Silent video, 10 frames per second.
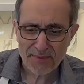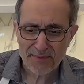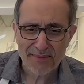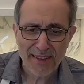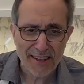
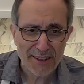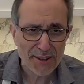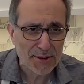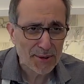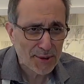There you
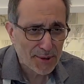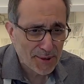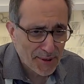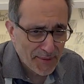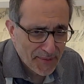go.